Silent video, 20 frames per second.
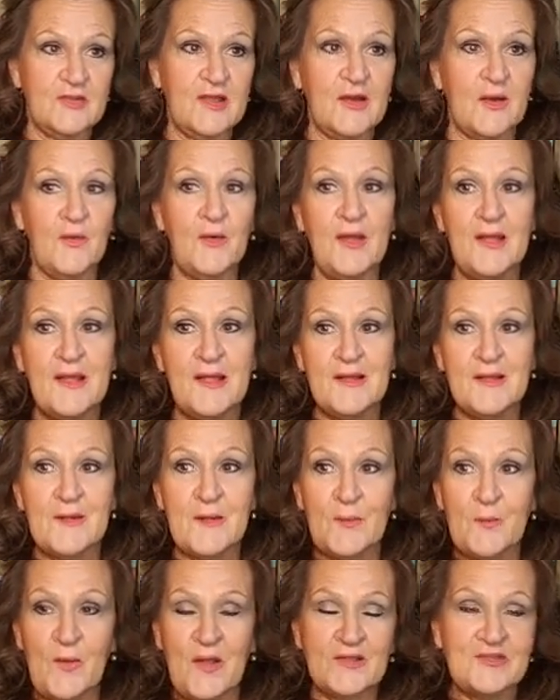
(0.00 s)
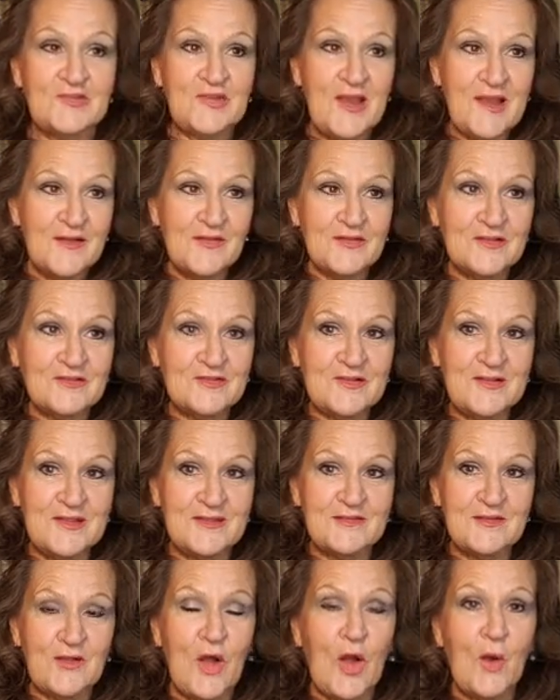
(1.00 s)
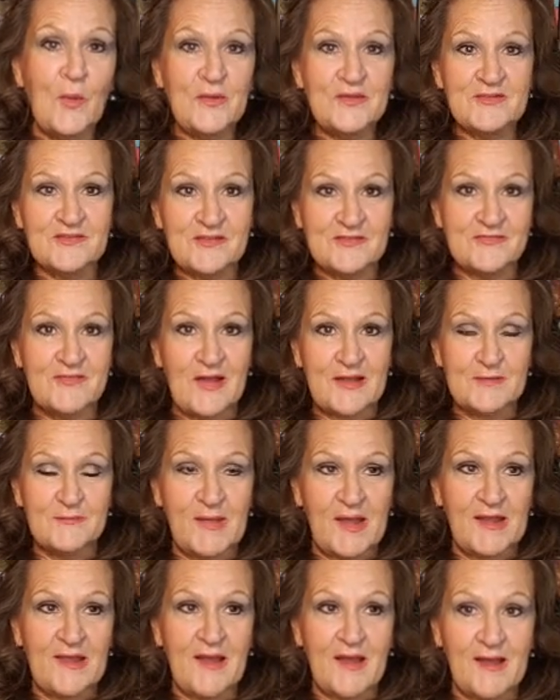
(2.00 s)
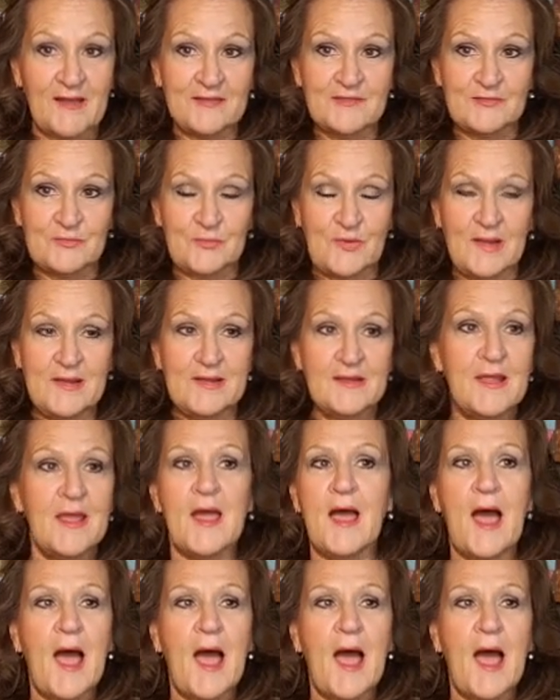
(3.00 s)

Now, a challenge is always defined by us, right?